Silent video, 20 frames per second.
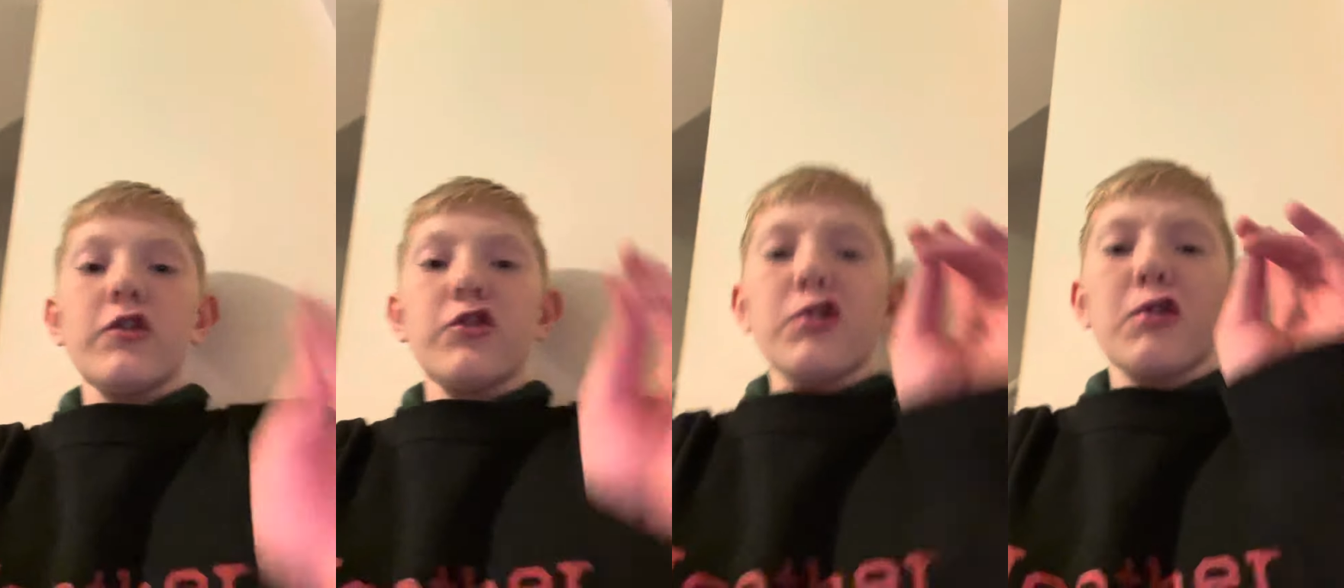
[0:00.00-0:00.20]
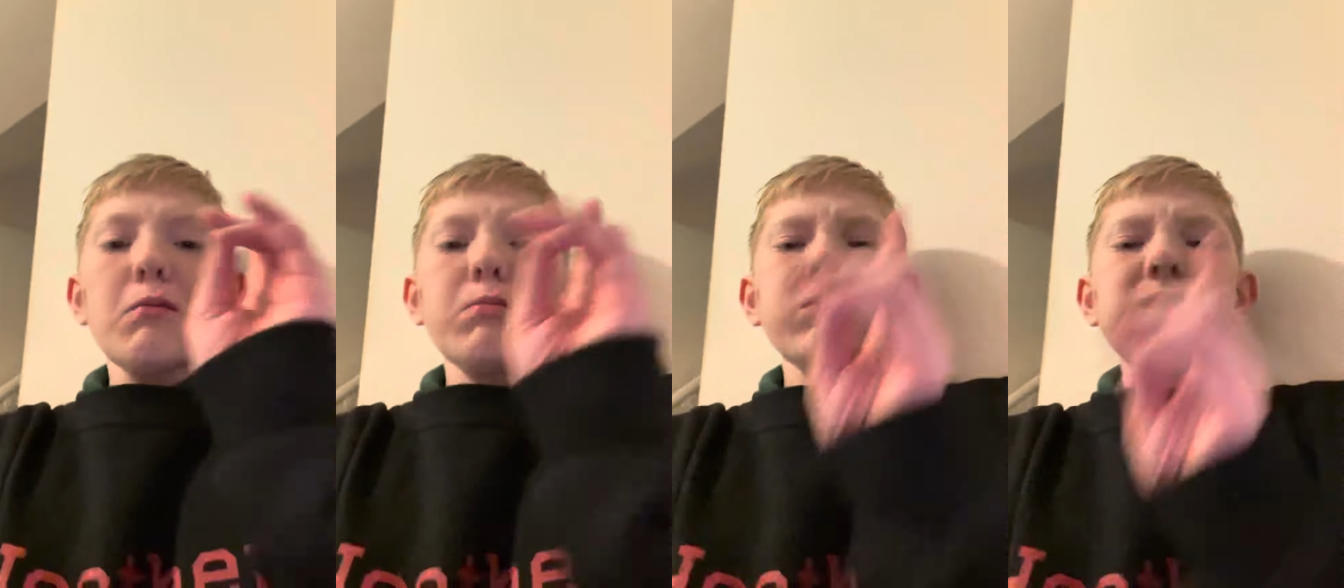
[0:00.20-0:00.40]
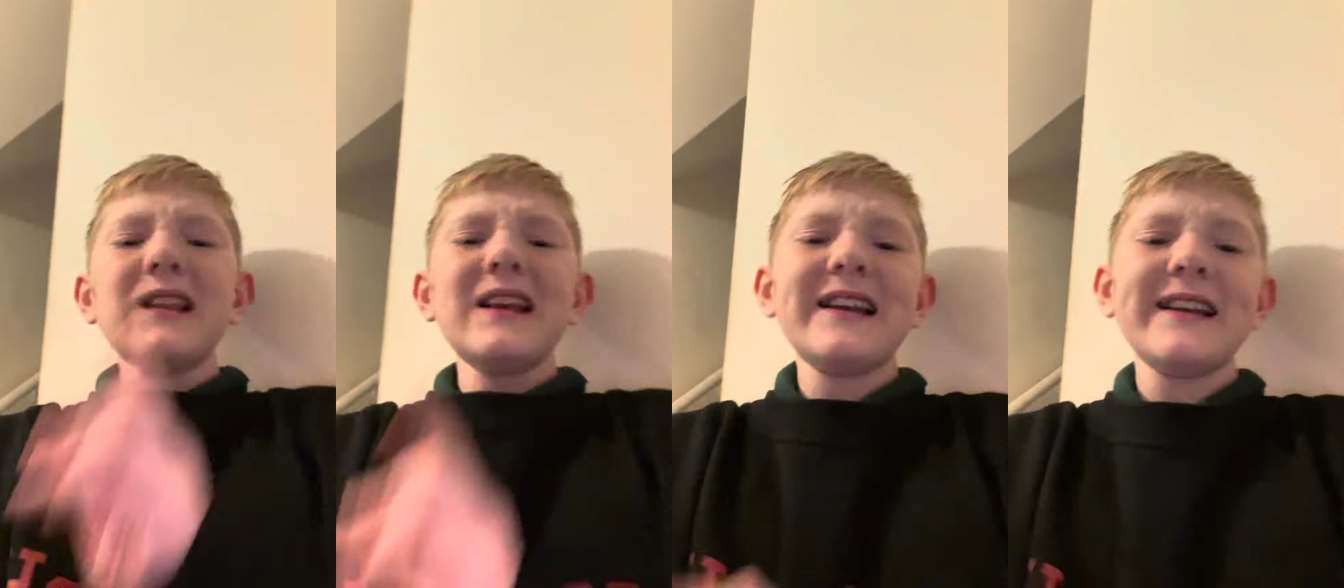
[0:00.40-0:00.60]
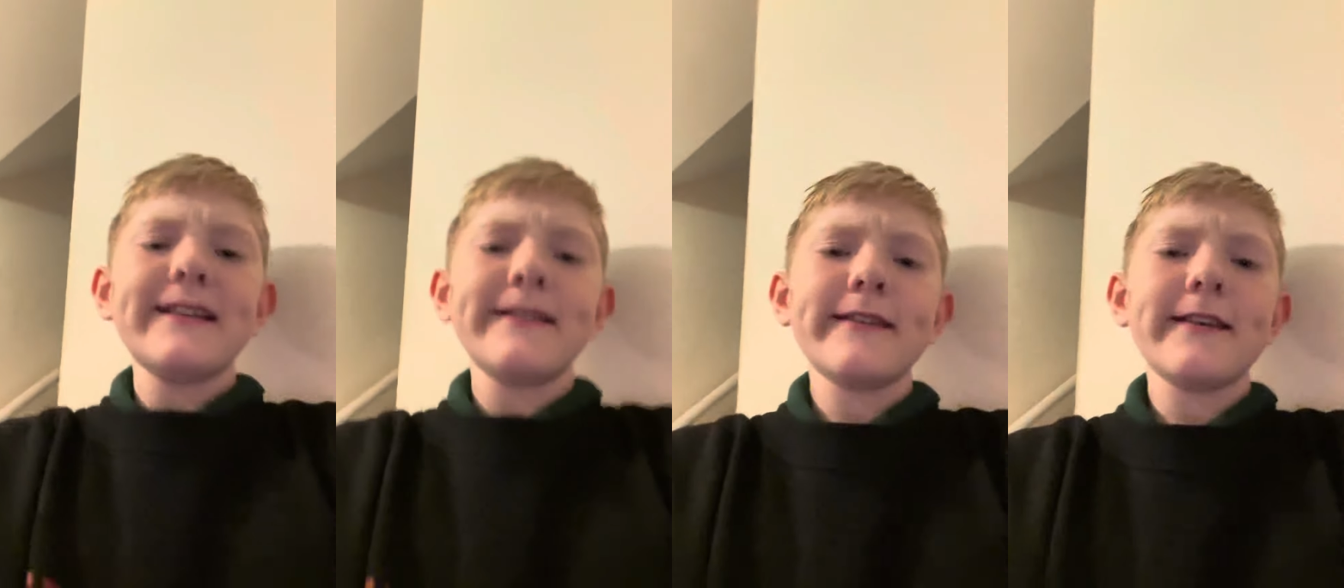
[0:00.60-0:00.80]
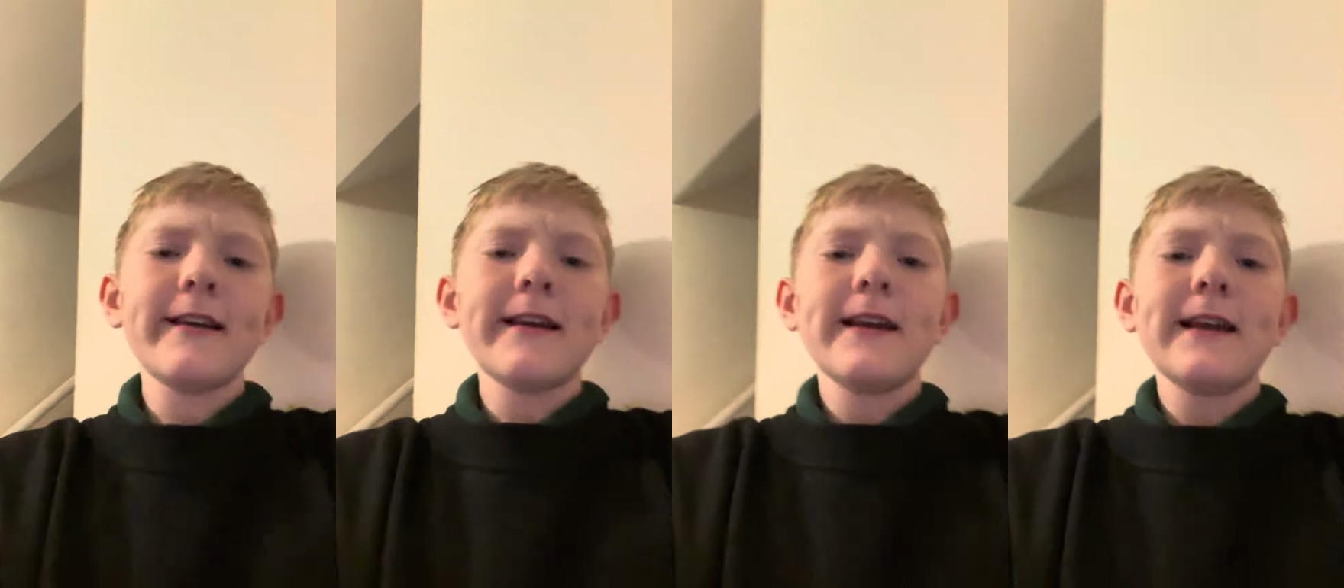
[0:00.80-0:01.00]
So
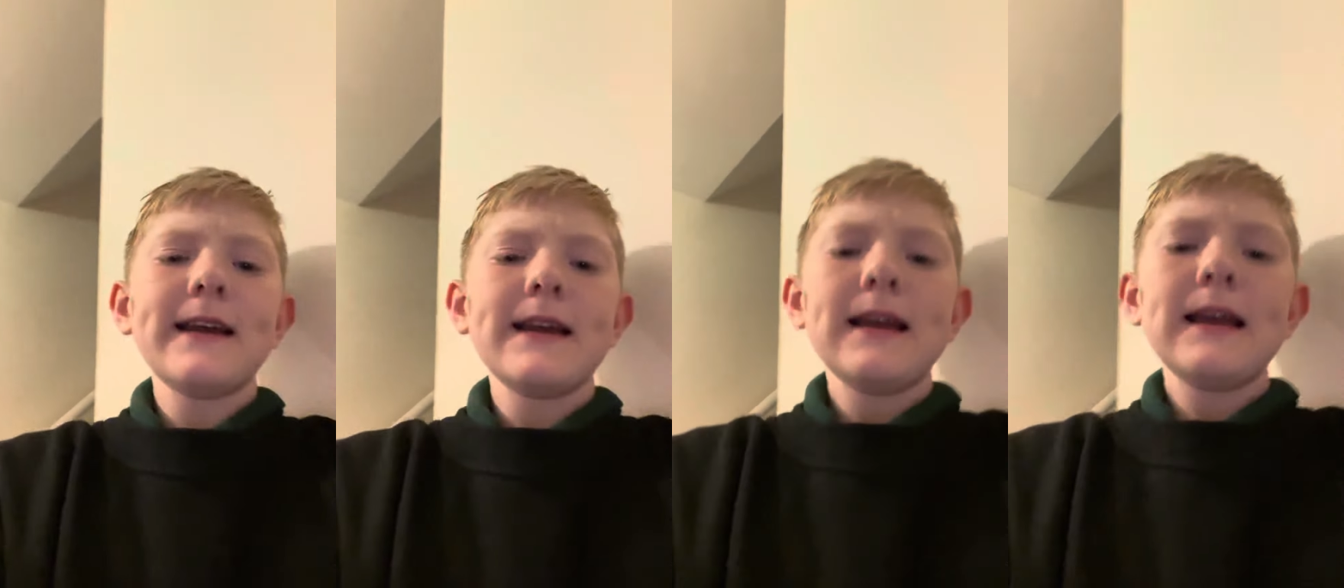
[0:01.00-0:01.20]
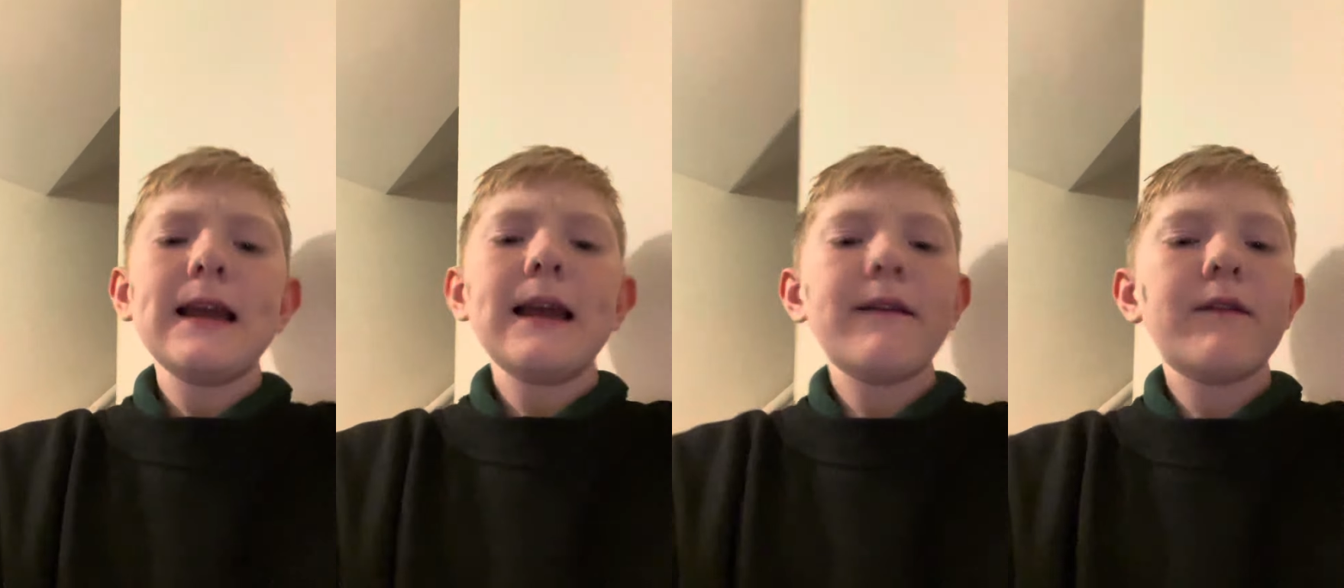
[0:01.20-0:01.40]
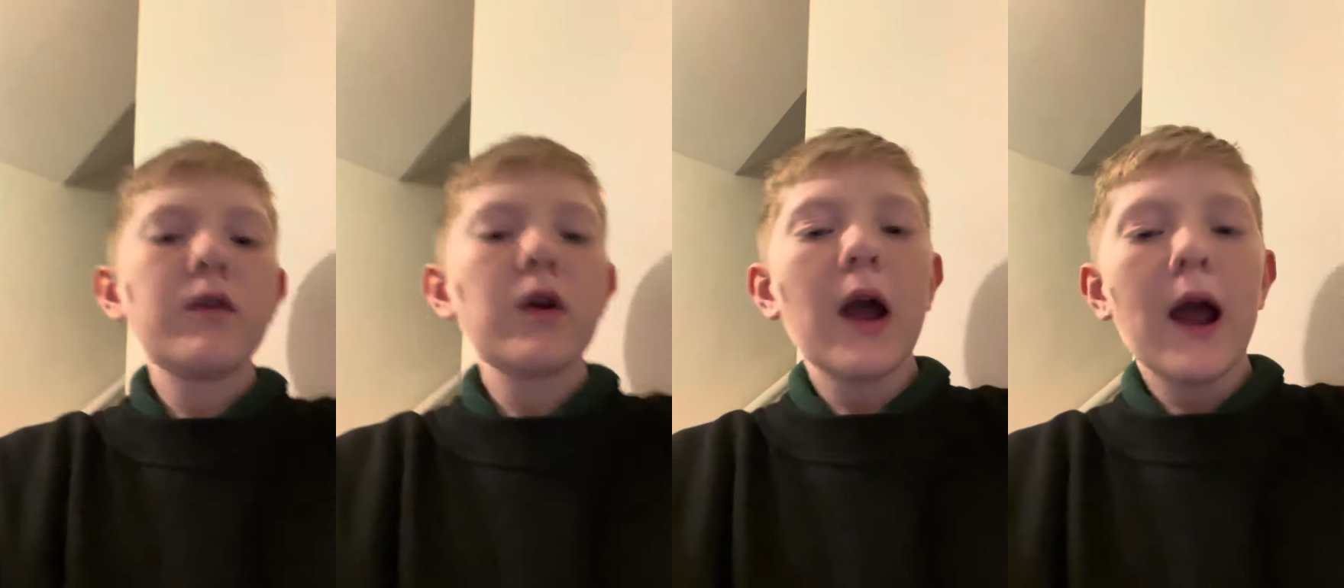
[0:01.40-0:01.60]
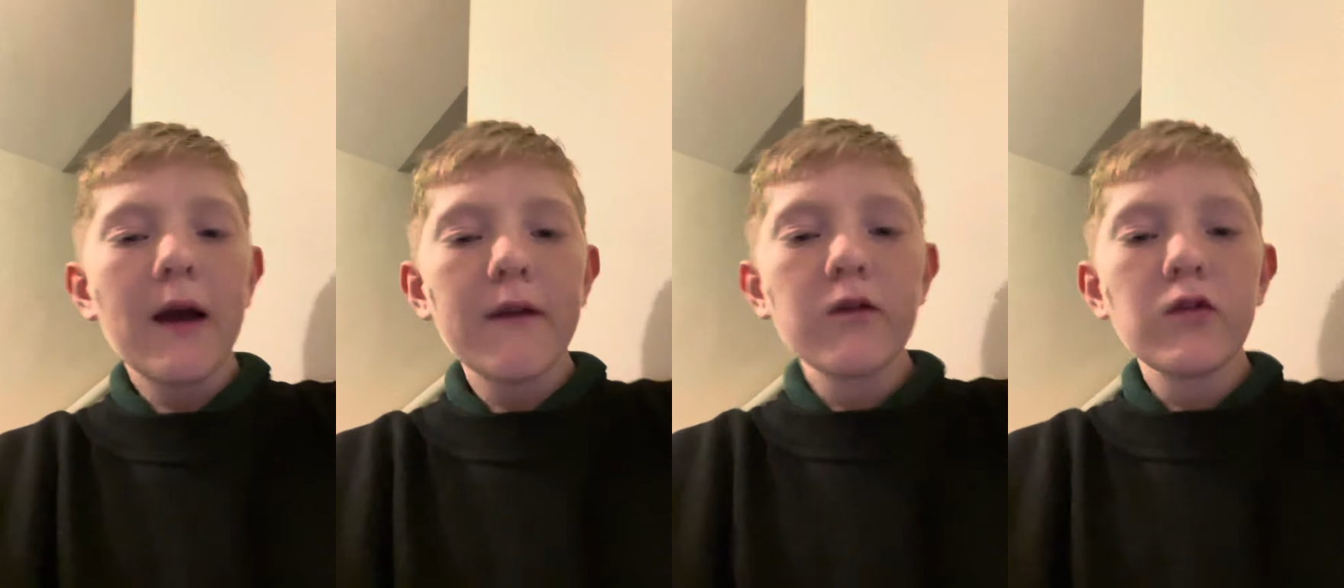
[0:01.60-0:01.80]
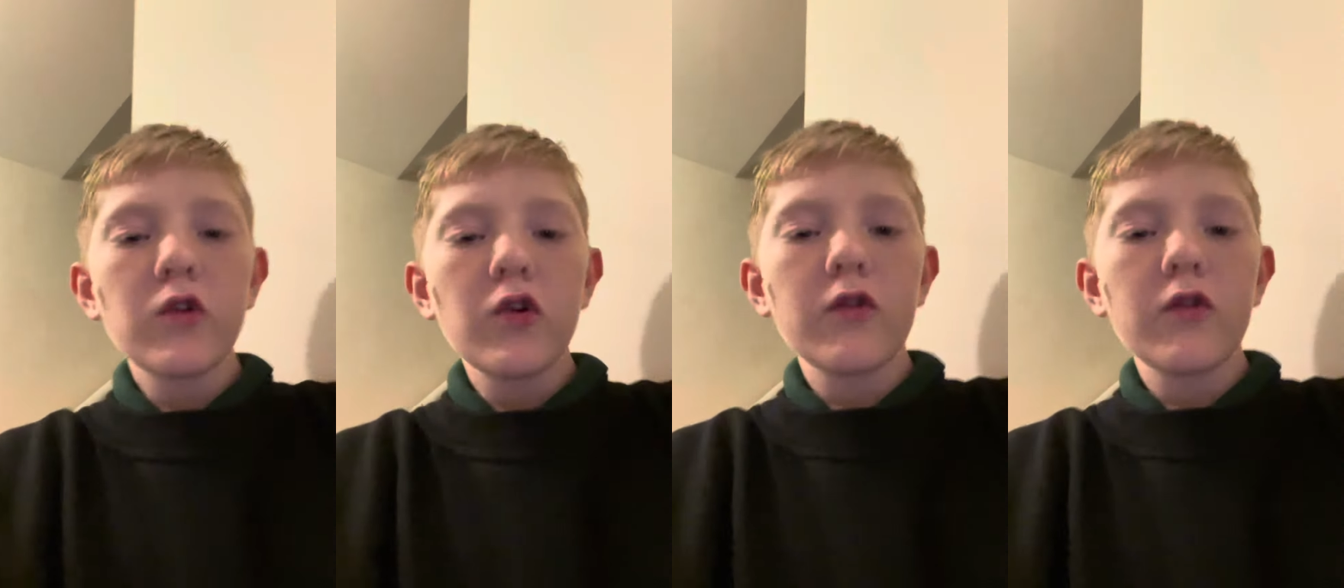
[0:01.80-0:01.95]
please, if you haven't